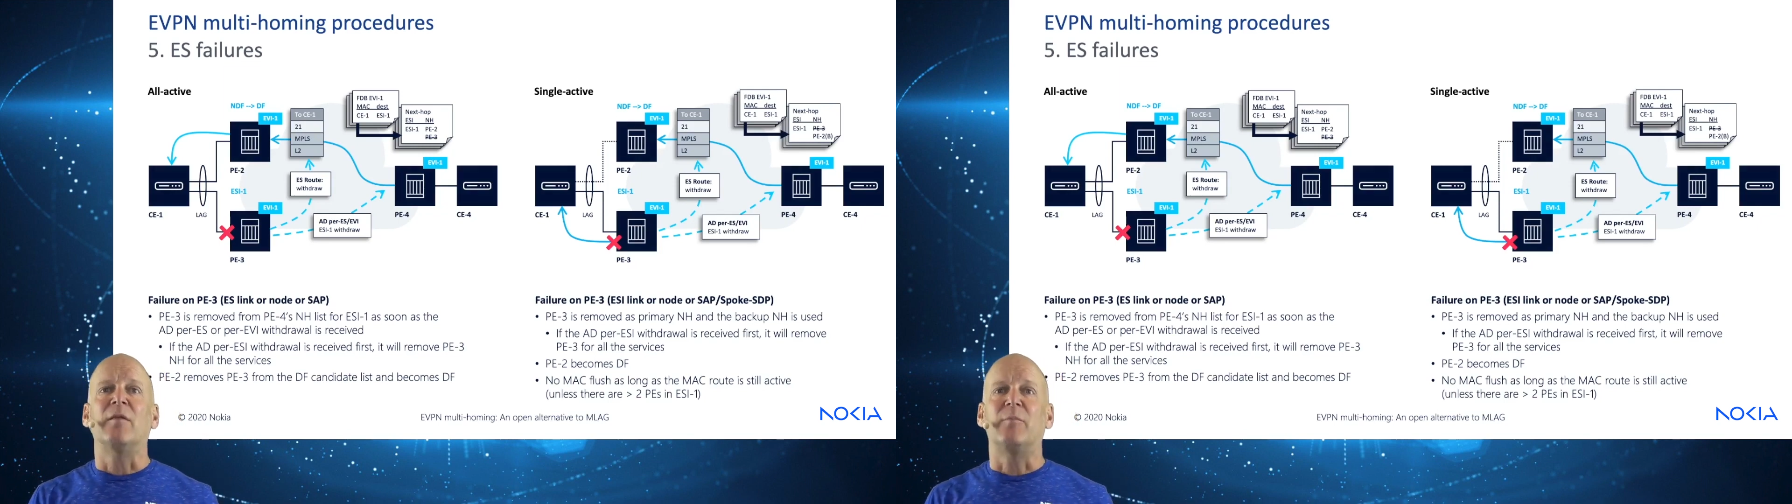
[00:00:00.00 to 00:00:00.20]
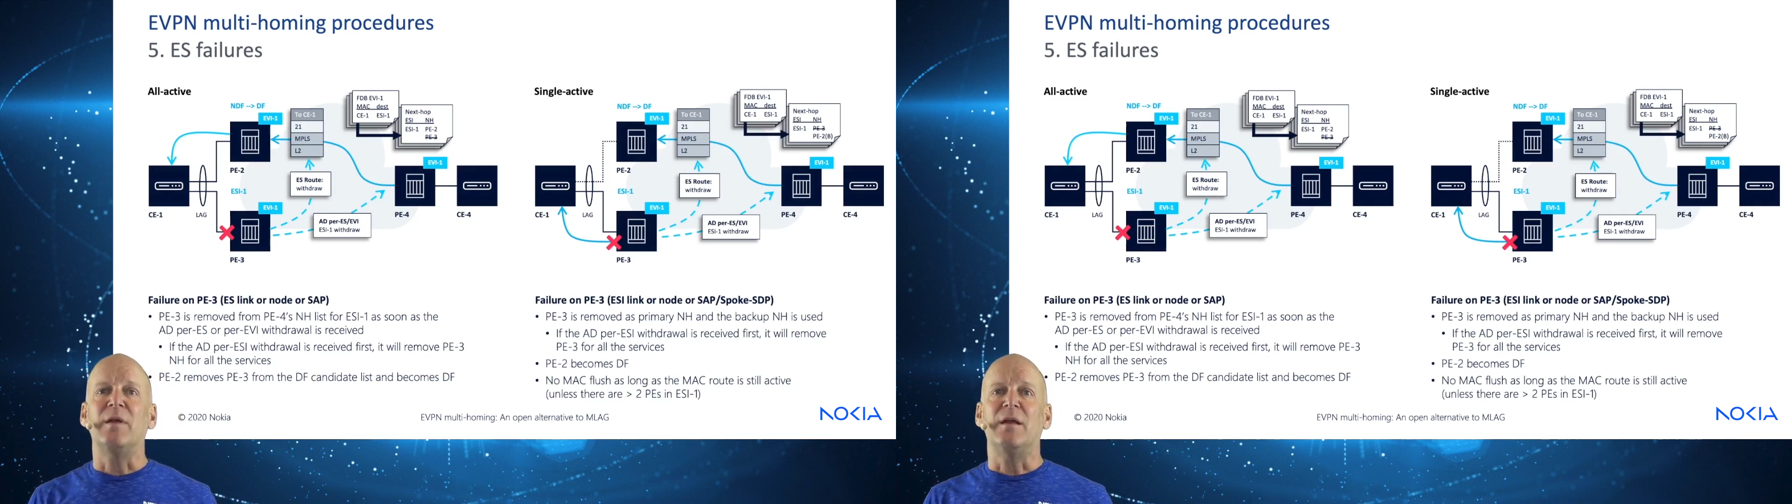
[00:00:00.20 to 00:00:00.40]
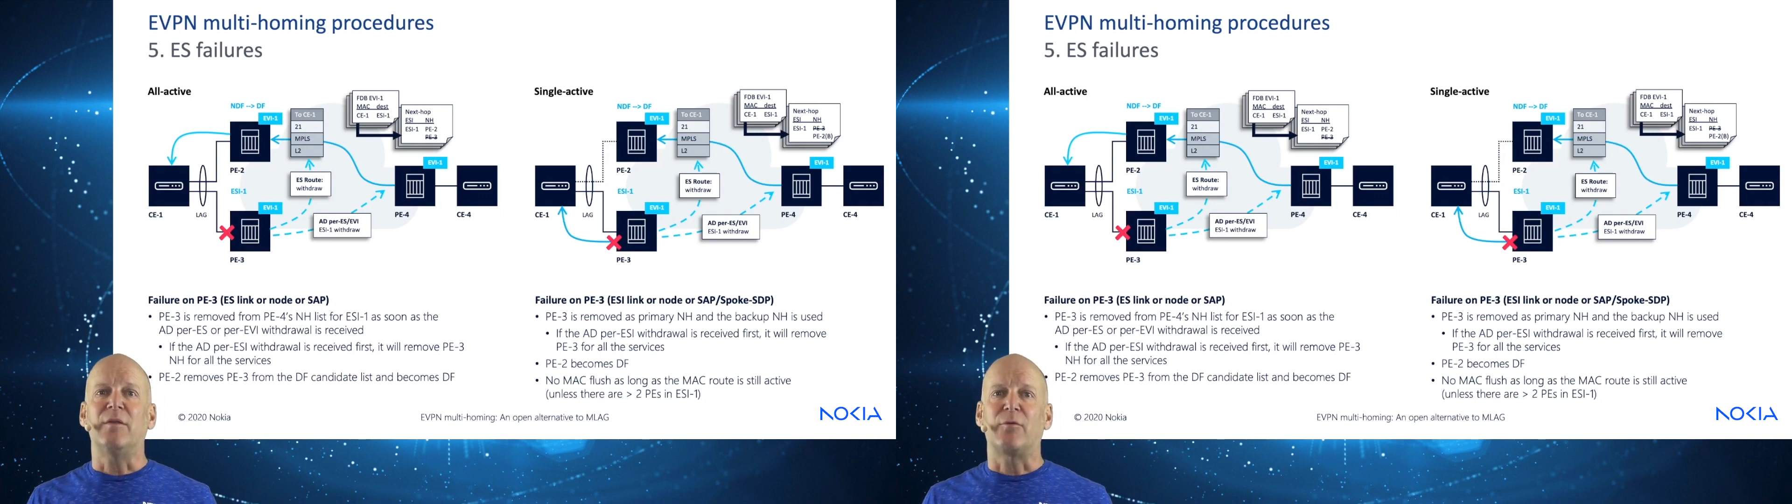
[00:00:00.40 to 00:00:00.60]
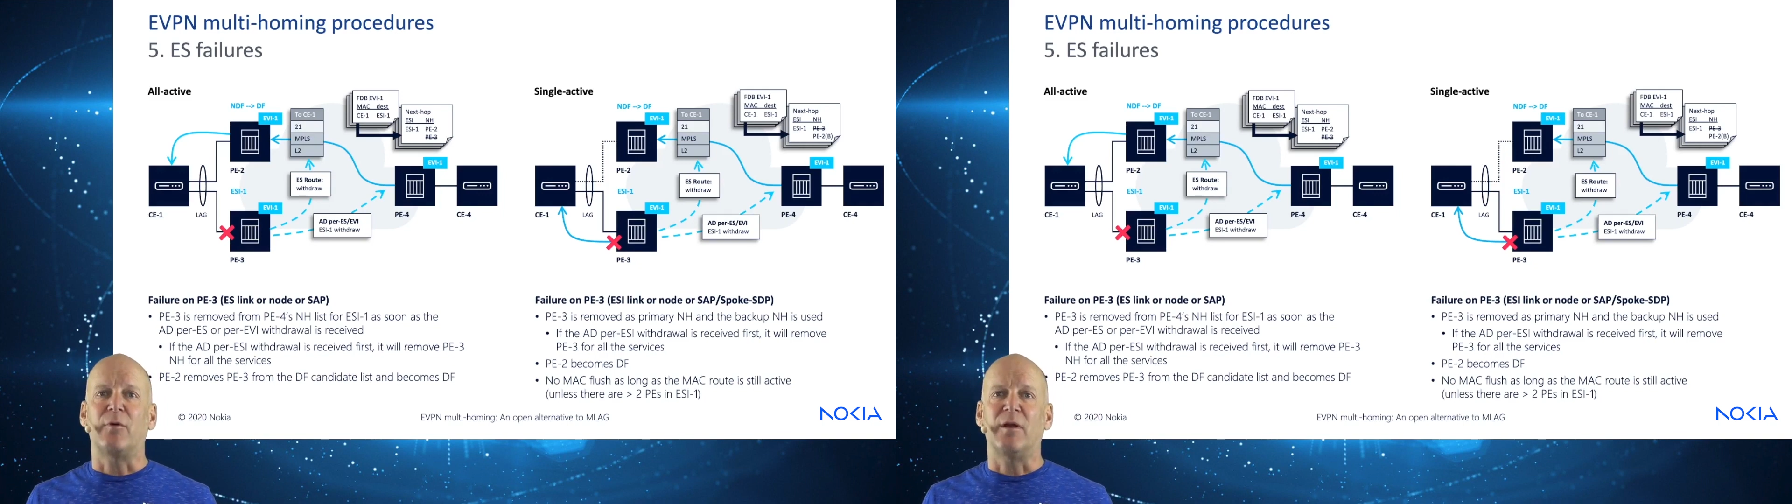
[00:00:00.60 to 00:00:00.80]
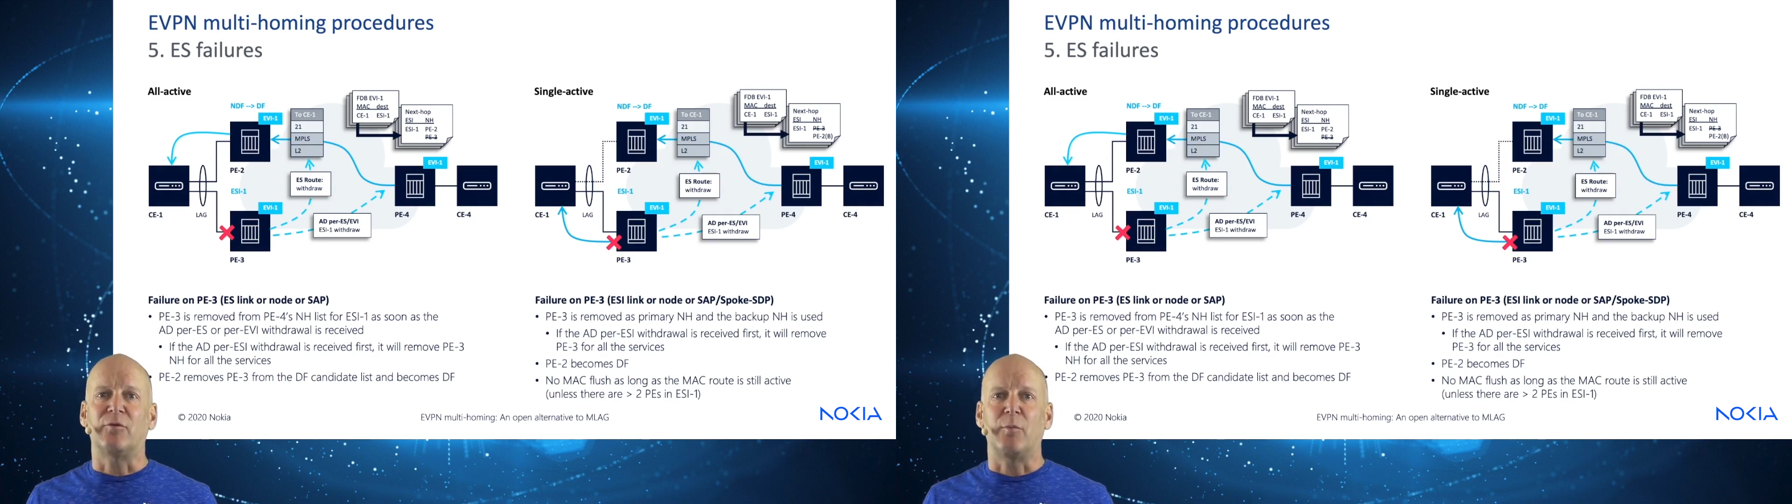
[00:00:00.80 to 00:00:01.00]
the
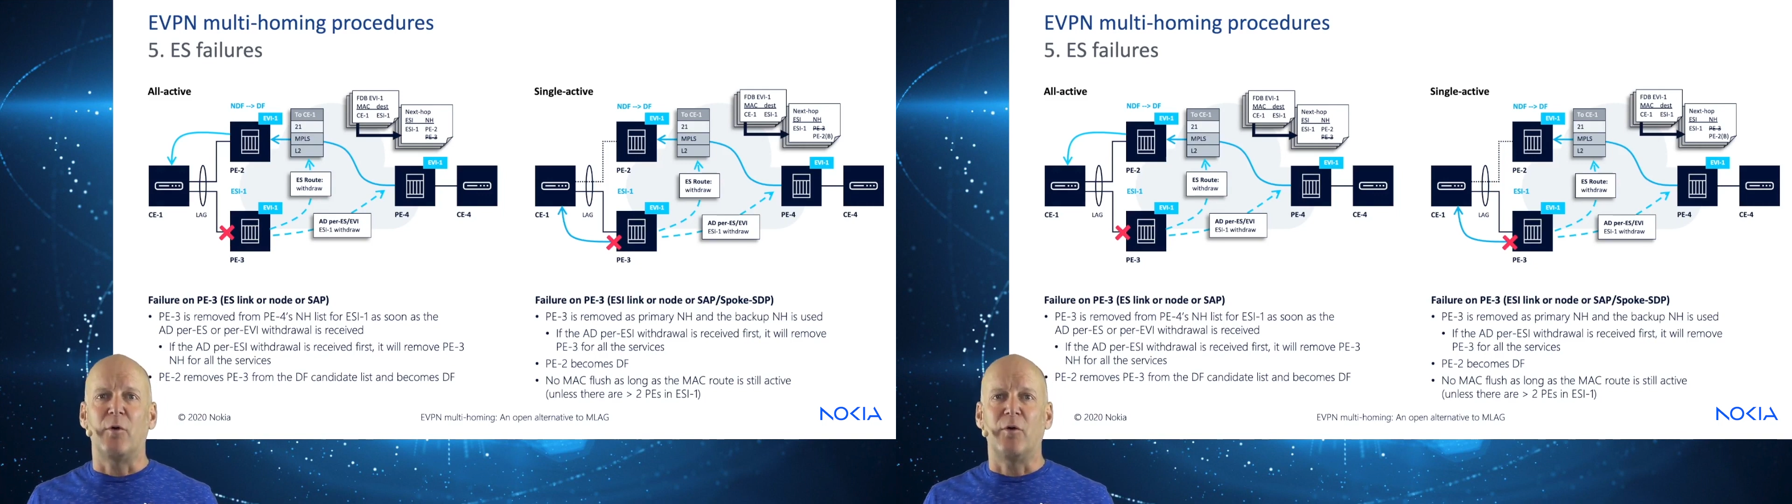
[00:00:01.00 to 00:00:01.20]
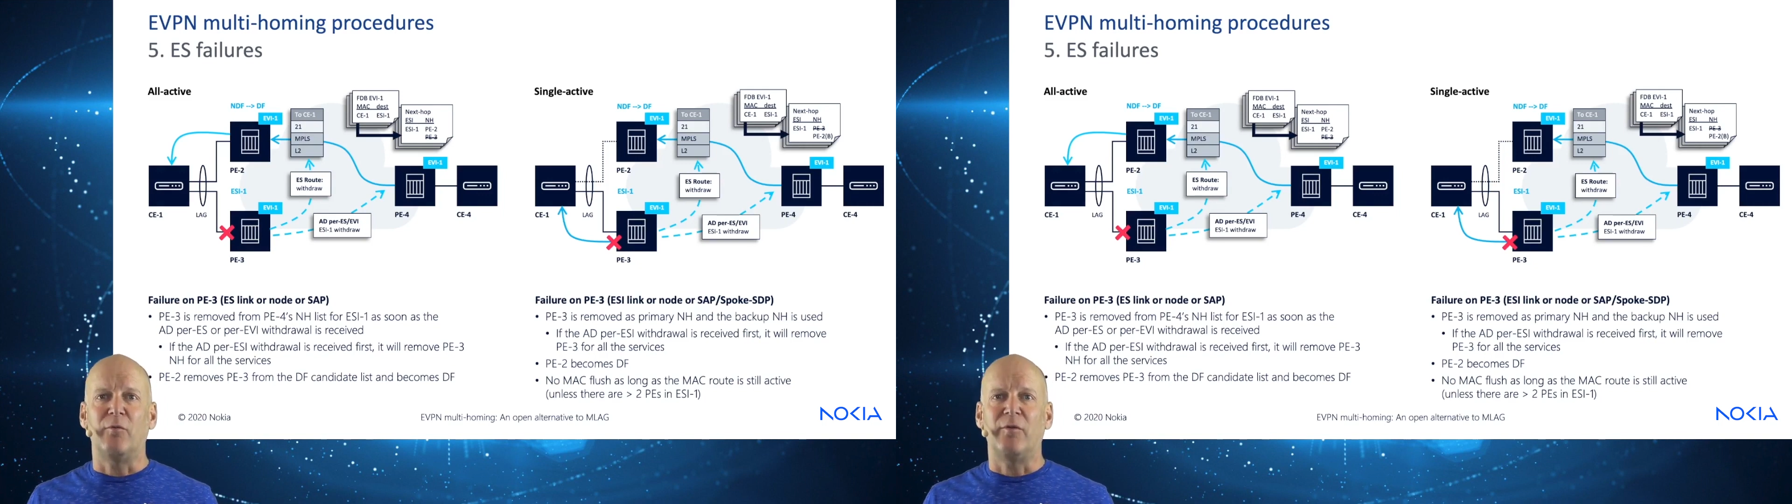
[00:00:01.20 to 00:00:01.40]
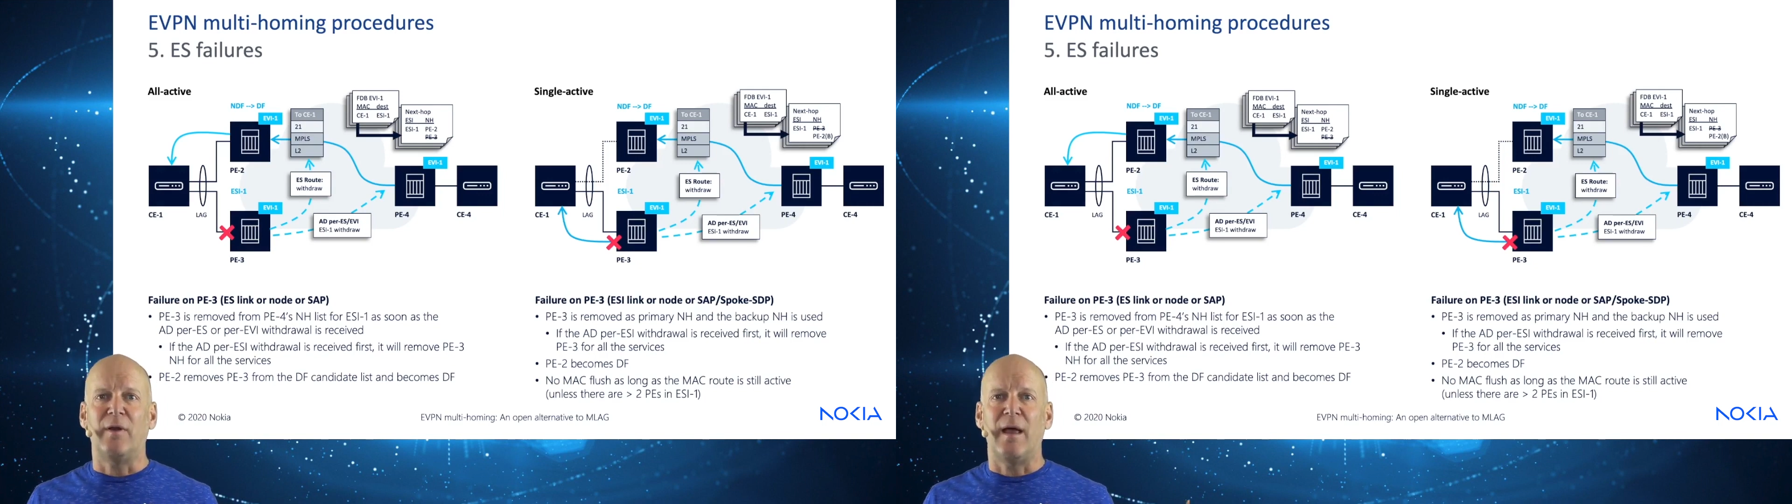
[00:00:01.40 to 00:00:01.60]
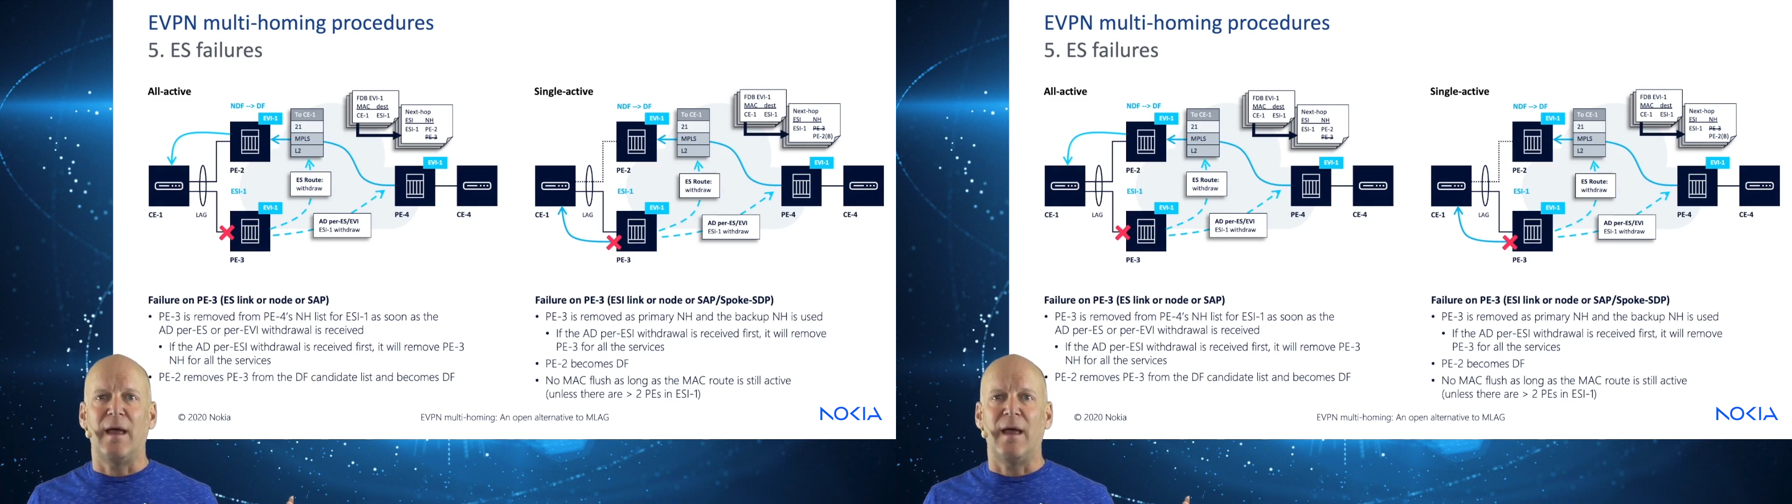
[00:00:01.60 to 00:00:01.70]
PE3 is removed